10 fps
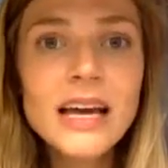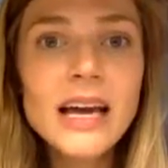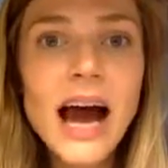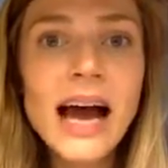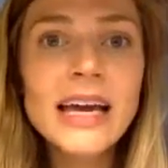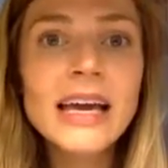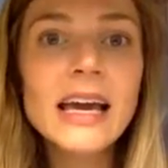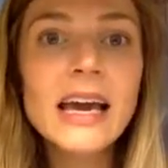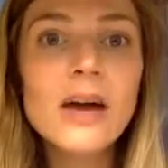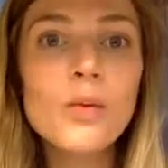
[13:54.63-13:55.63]

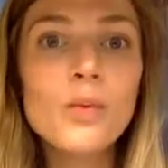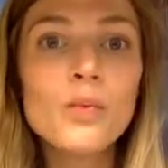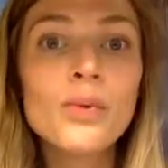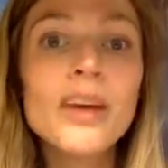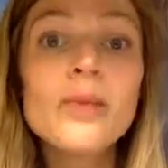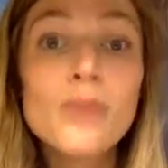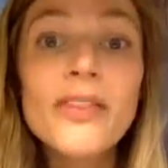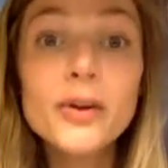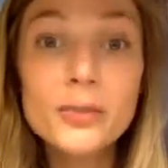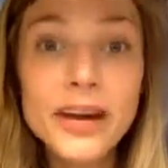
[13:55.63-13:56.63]
I
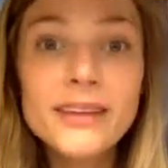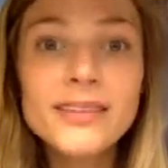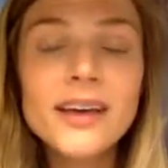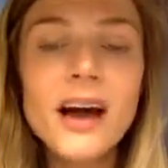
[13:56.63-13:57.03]
run the risk